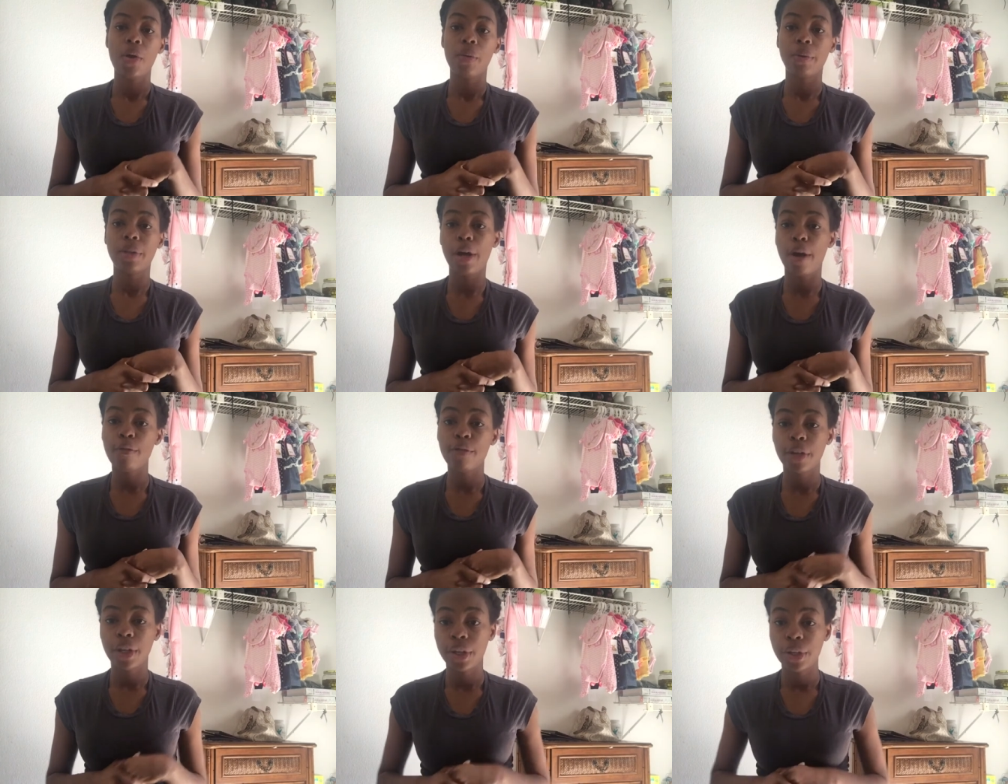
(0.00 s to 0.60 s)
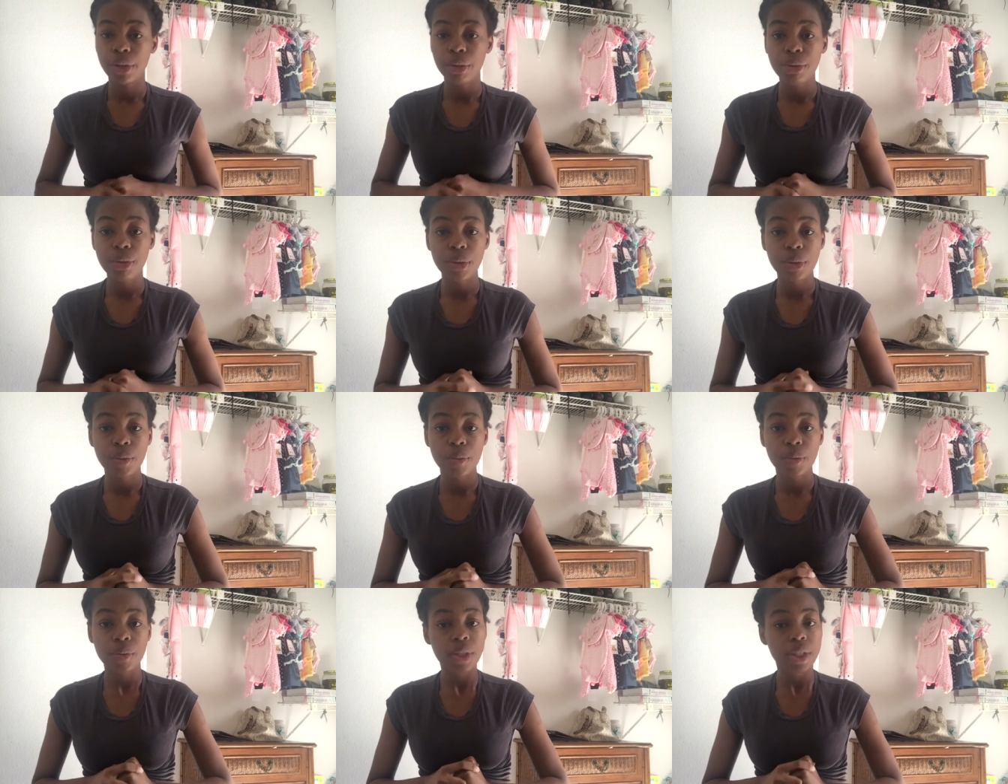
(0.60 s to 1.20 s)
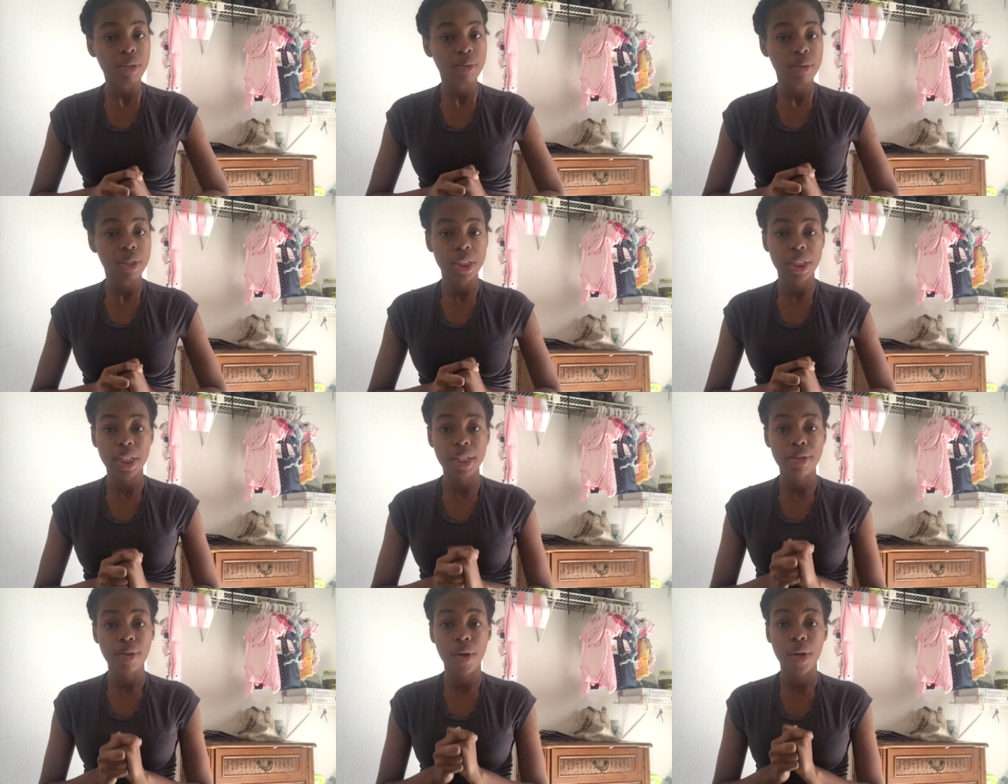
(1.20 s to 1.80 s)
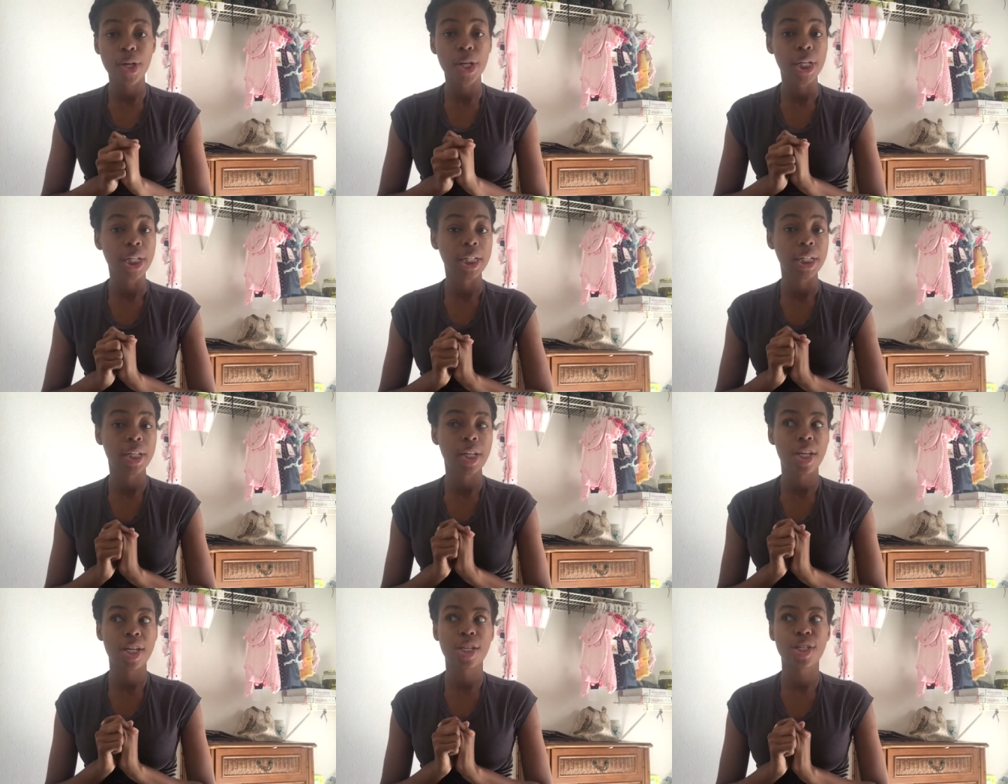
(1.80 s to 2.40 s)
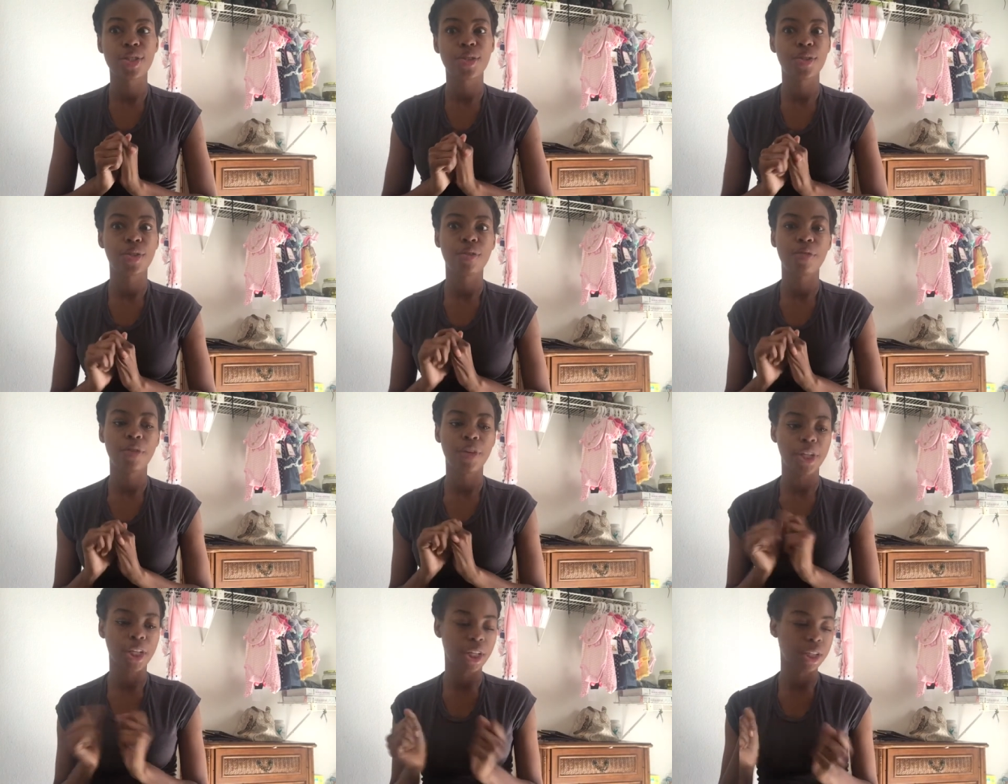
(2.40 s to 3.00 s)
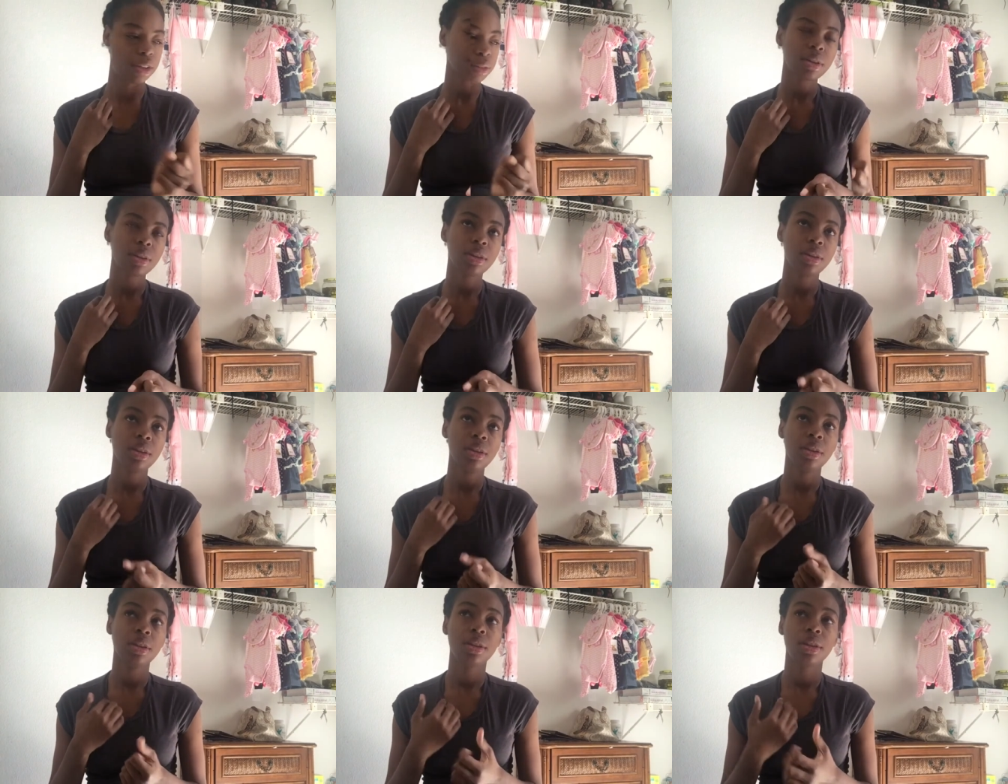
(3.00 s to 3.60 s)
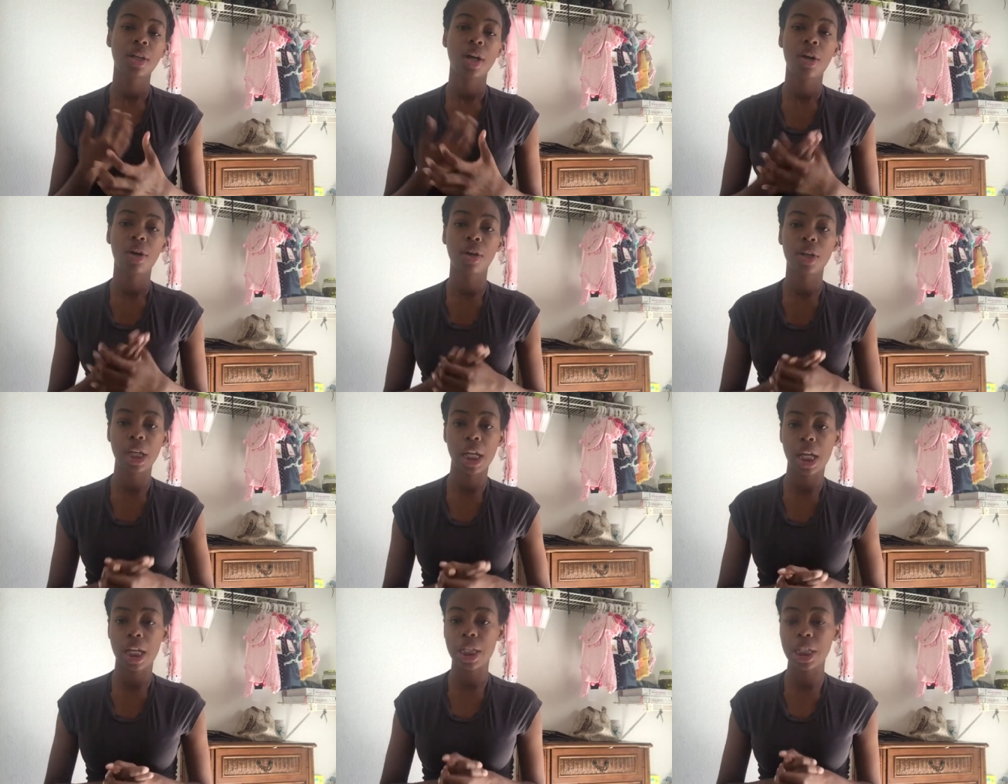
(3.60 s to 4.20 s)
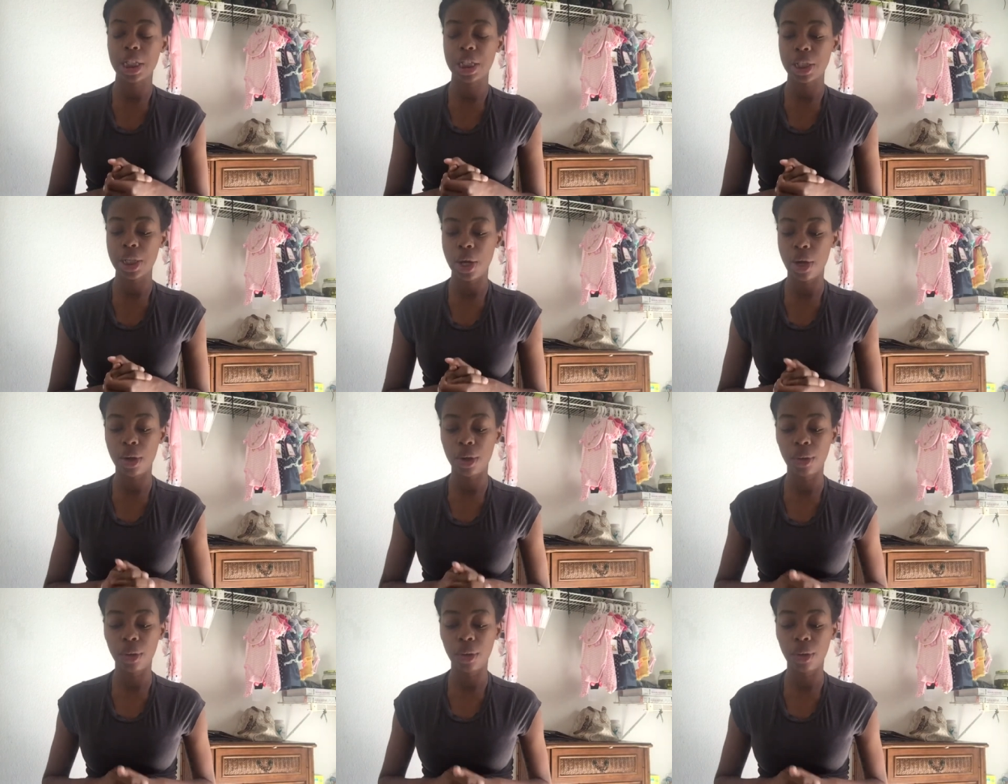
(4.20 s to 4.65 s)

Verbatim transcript: without further ado we're just gonna get into the video okay so